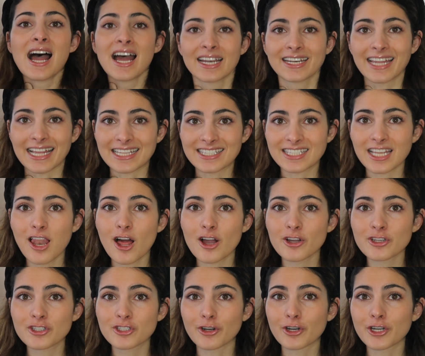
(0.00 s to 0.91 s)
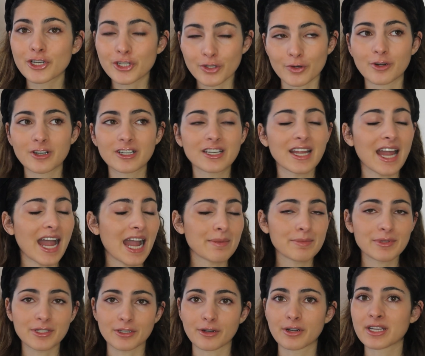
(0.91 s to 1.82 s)
That's a long story short.
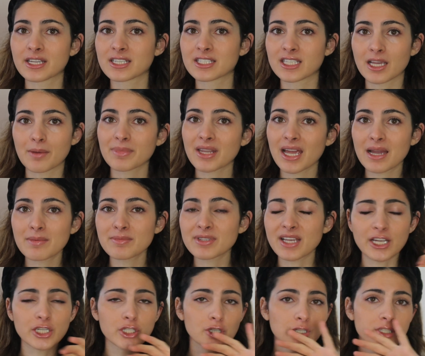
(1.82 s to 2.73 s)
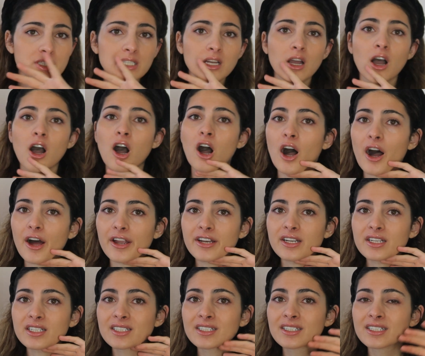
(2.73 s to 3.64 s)
I'm sorry, sometimes I just
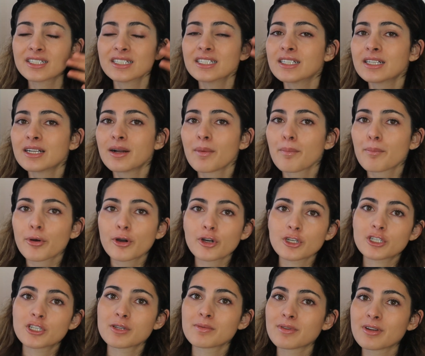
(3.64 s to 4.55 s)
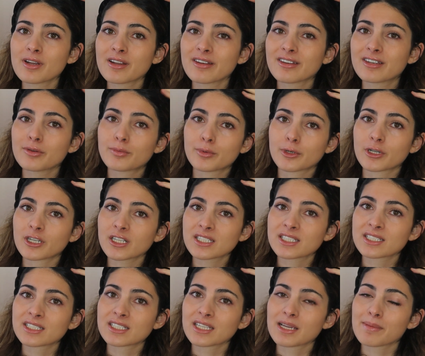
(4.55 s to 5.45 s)
can't put the
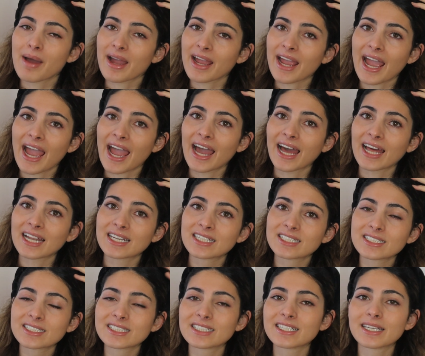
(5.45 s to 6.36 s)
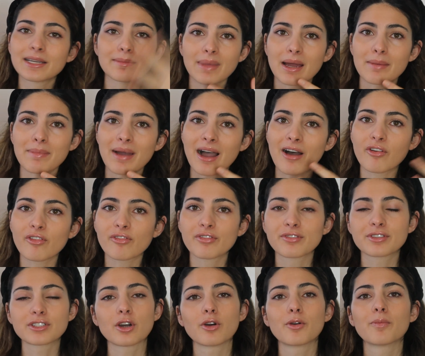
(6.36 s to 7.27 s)
words in my head, in my mouth.
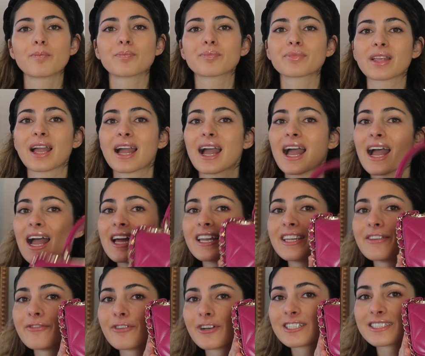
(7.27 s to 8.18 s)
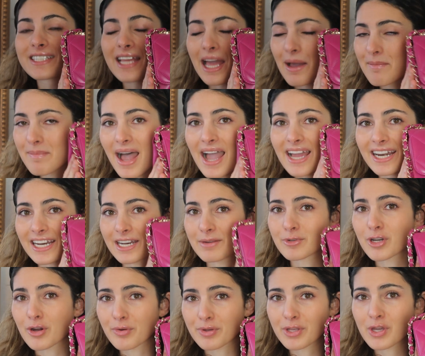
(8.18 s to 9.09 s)
So the first handbag that I'm
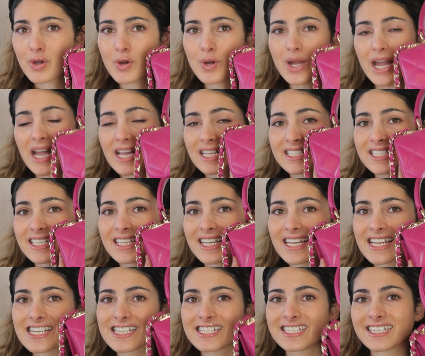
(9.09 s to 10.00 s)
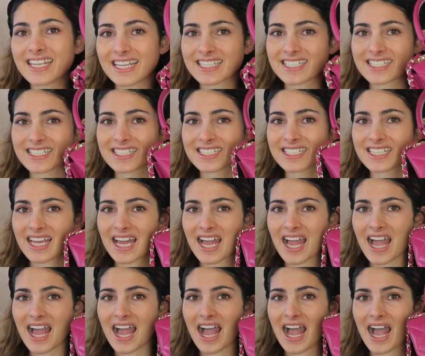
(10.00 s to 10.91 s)
showing you is this
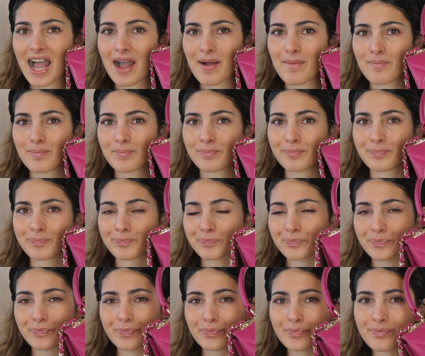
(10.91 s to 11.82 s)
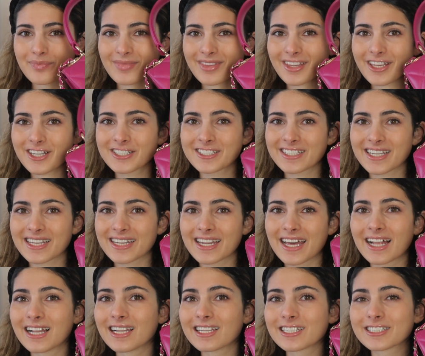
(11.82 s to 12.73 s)

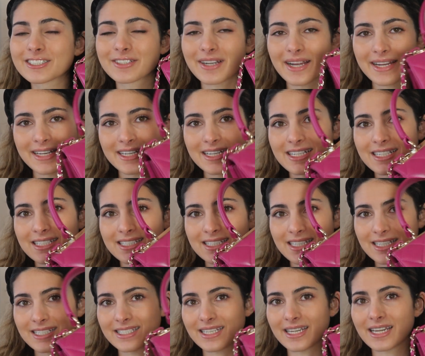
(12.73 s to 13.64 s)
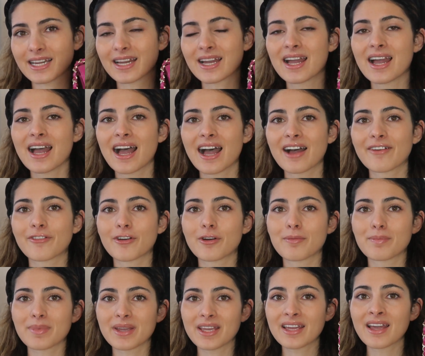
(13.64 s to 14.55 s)
Chanel 20cc. For
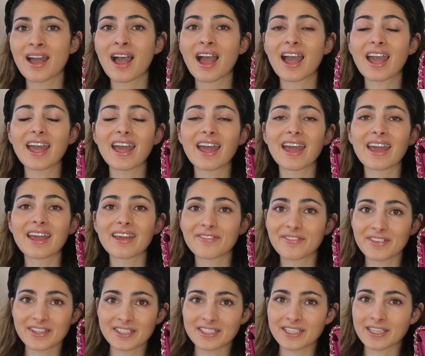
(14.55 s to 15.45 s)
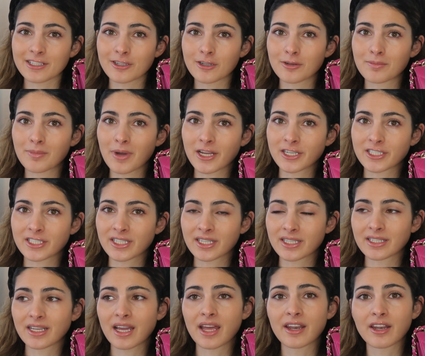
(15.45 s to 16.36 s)
me, if it's in your
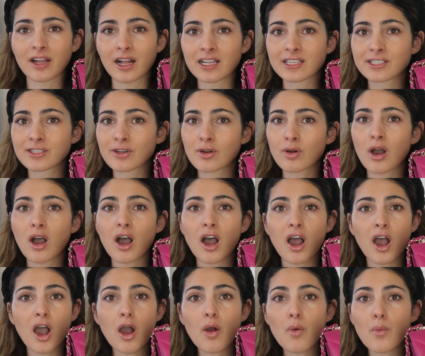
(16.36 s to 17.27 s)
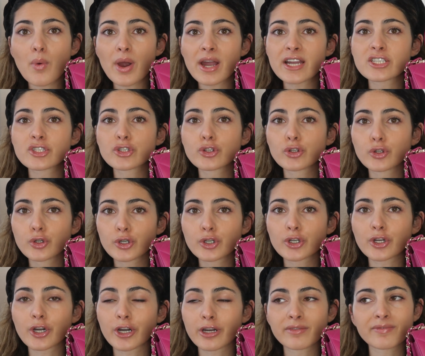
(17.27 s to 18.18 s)
budget, and also always
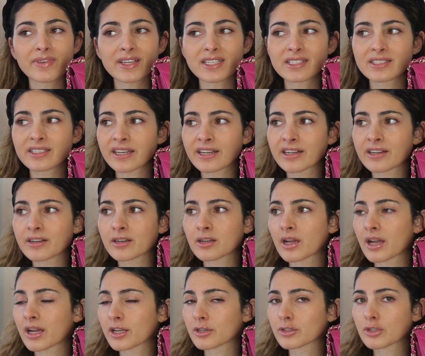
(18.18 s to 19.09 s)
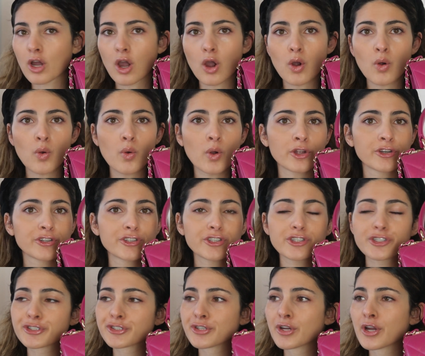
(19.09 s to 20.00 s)
look on Vestiaire and Co. and
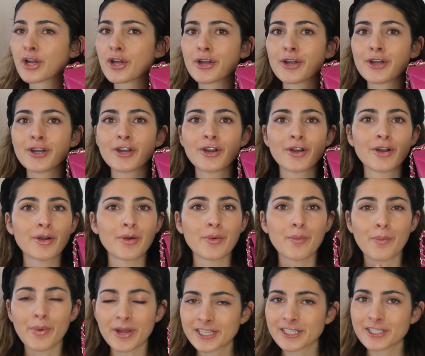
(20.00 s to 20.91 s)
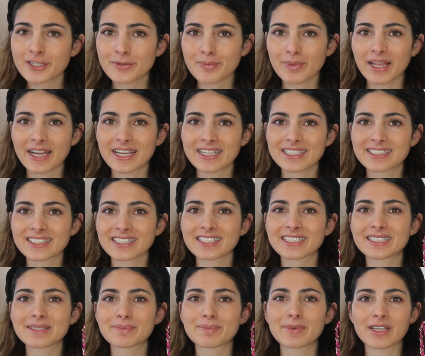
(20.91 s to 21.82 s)
just vintage
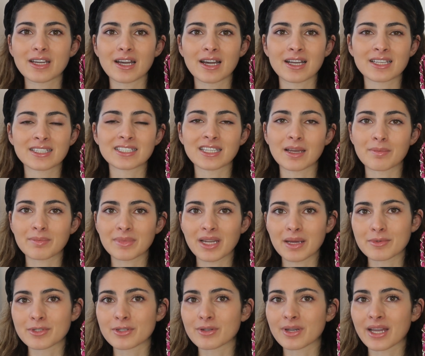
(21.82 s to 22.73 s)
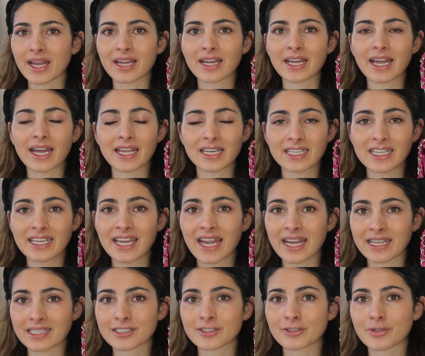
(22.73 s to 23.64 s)
places, because sometimes you can
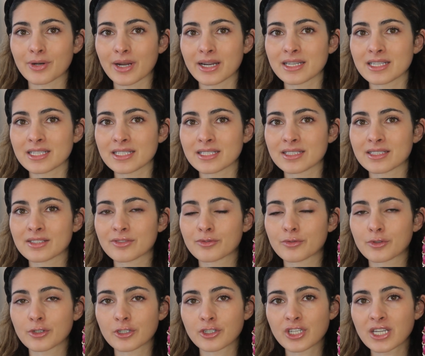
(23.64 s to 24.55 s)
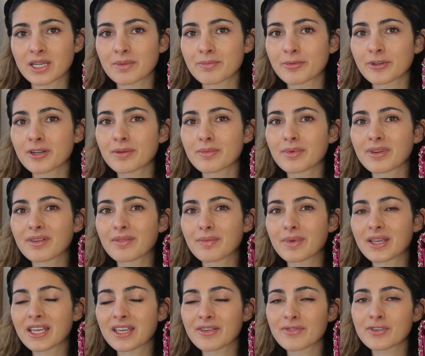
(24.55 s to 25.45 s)
get trendies for cheaper,
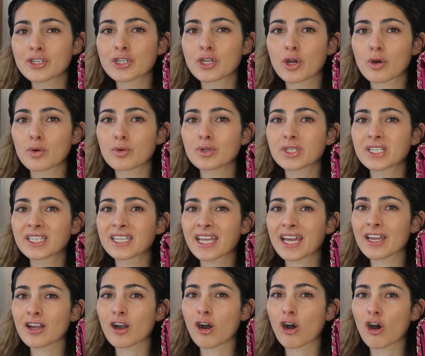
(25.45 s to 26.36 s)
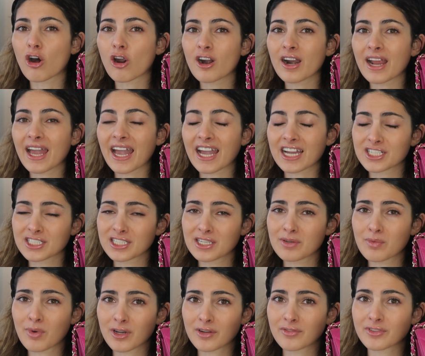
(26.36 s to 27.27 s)
even though they are actually
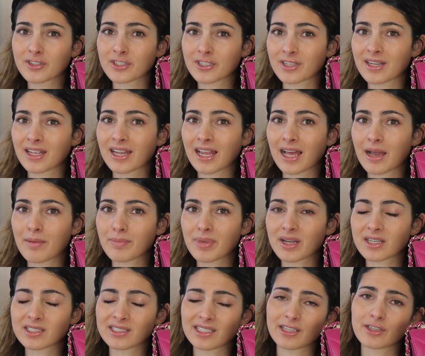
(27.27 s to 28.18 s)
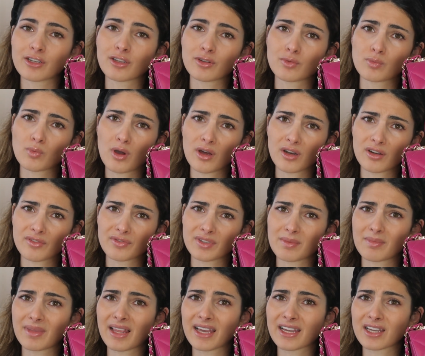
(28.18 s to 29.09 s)
one of the Chanel handbags, like not one of
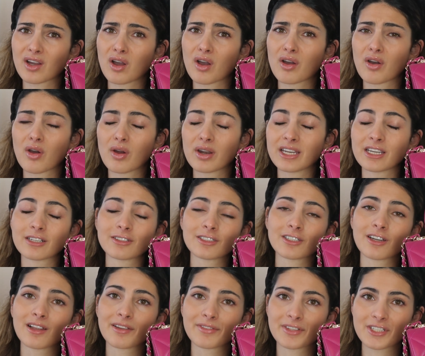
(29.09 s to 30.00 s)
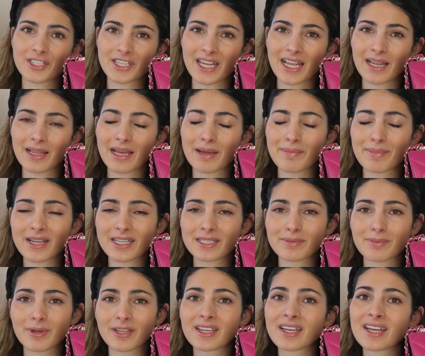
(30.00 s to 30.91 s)
them, like nearly all Chanel handbags,
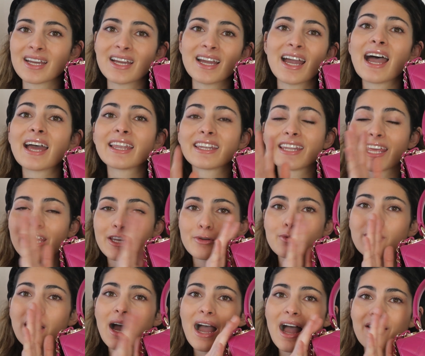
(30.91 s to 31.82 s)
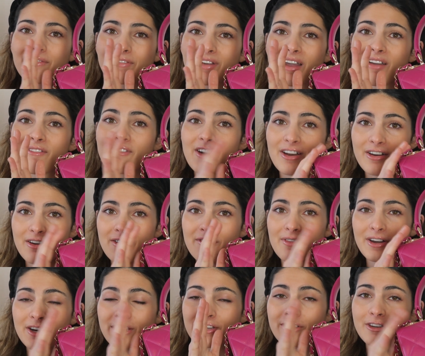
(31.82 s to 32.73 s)
but they do have a very,
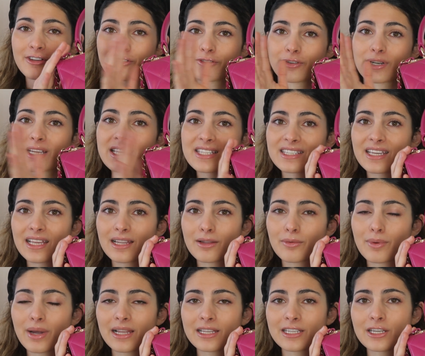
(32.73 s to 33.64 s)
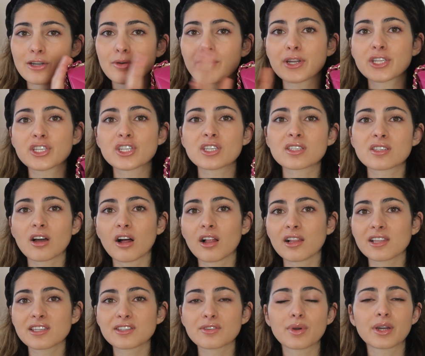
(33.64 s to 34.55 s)
very good resale value, which is
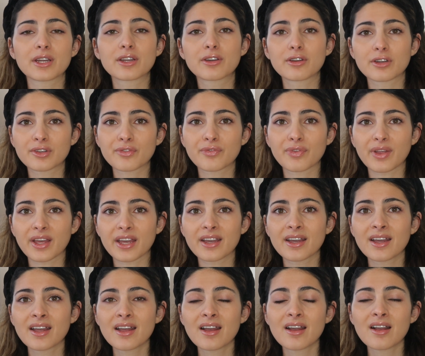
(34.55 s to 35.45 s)
also a good thing